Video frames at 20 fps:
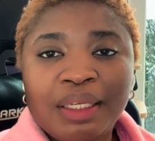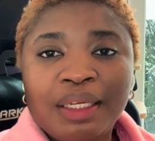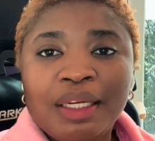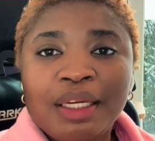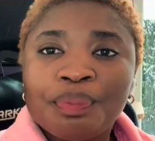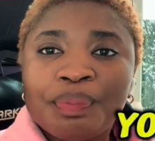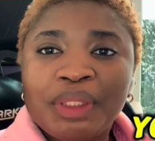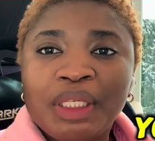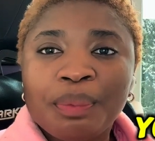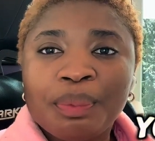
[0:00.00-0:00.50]

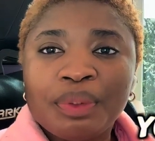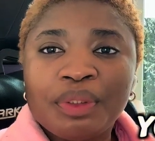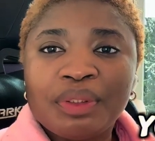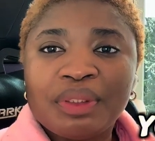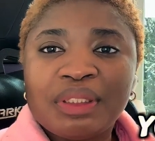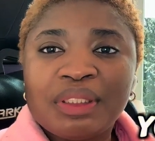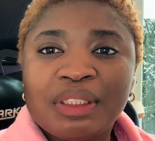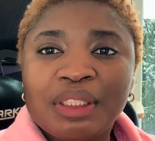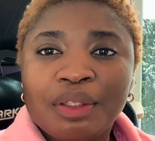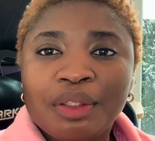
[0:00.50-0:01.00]
to be able
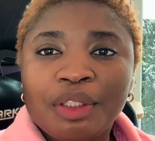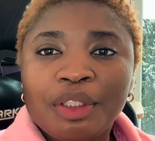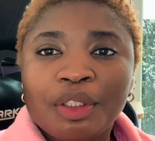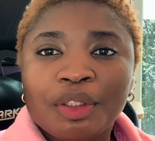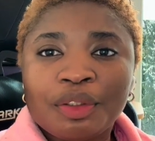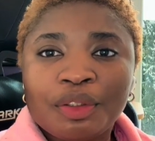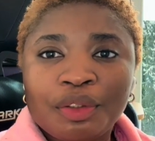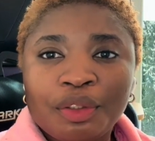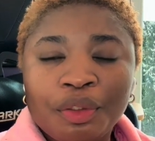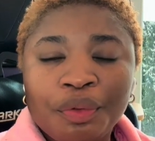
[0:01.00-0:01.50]
to tell
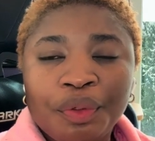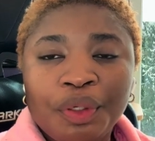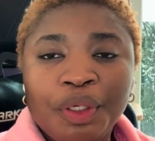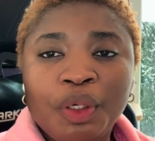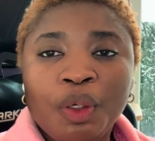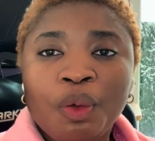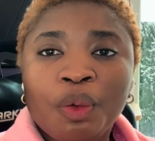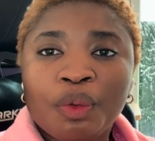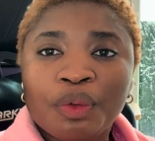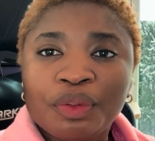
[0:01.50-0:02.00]
your story
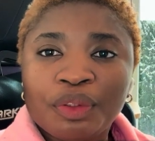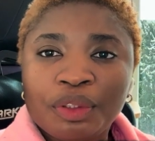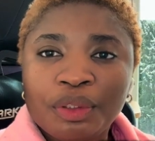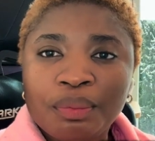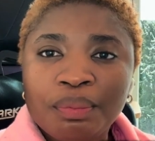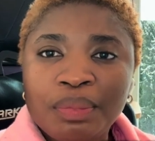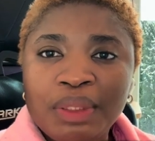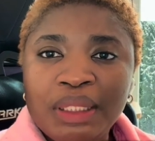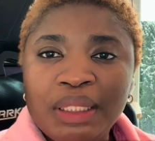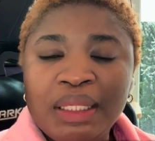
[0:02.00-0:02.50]

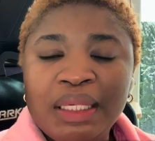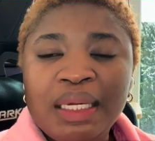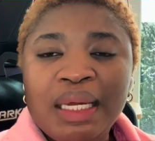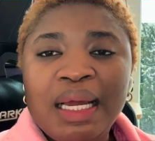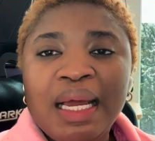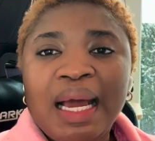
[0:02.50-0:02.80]
wholesomely